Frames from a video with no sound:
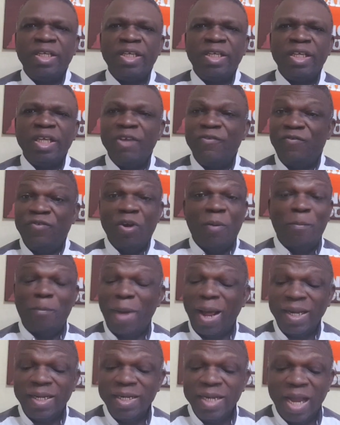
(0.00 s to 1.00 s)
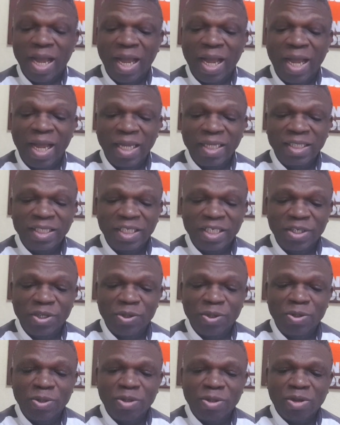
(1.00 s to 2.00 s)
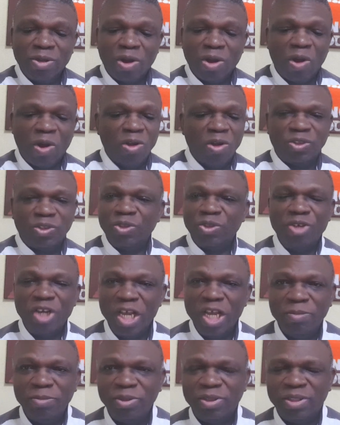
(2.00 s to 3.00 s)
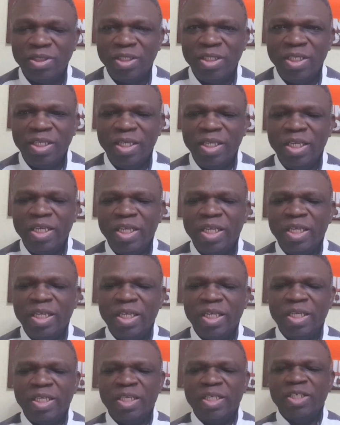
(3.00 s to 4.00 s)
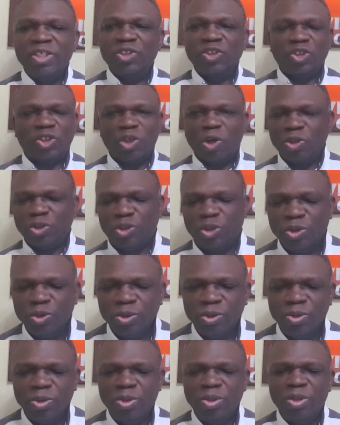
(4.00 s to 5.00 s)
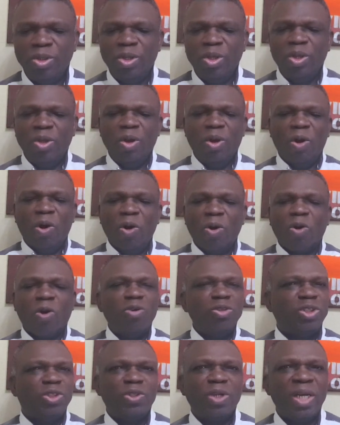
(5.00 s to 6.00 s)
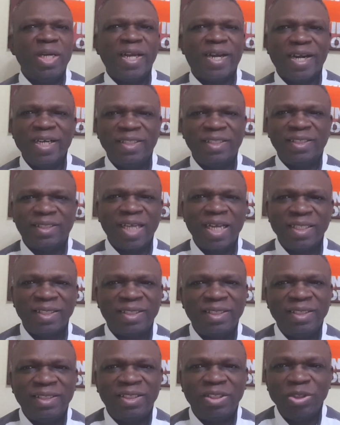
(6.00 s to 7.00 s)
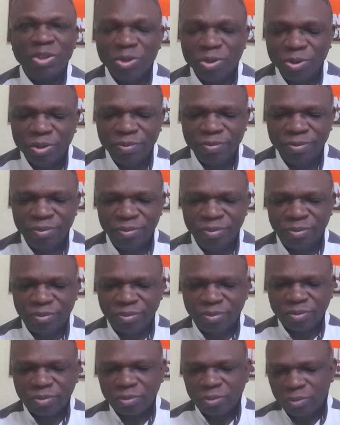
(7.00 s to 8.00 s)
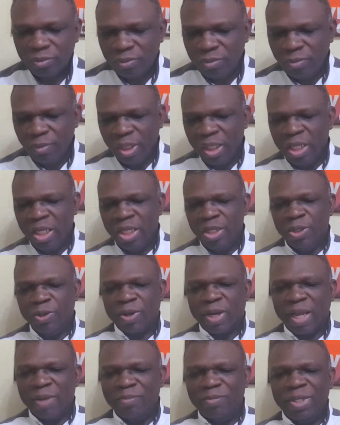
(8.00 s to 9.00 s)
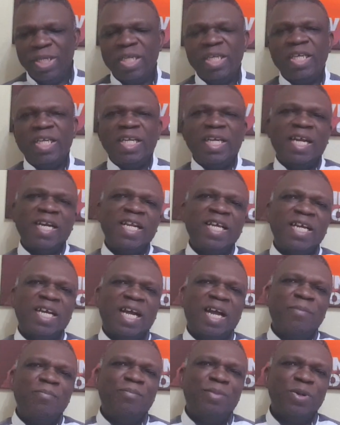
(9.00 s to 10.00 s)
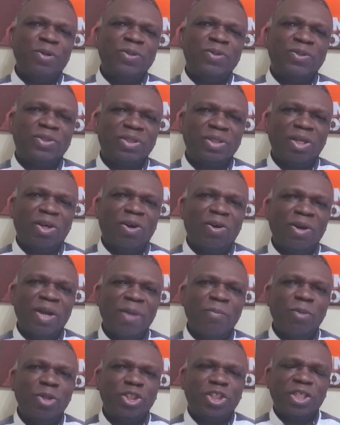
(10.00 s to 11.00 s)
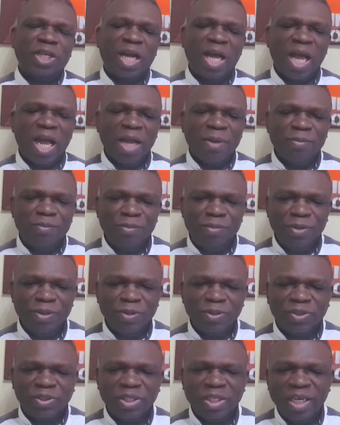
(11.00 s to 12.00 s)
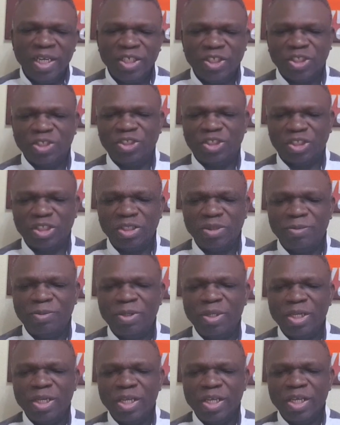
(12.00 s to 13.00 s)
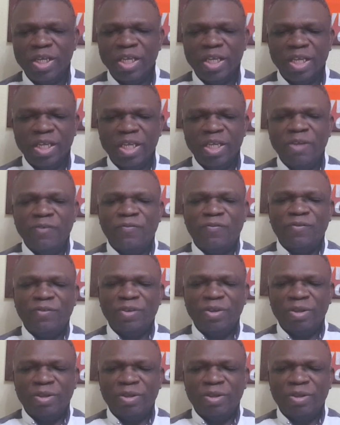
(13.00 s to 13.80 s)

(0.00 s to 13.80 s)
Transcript: If your partner, calls you names, insults you, or continually criticizes you, you can be in an abuse or emotional abuse relationship if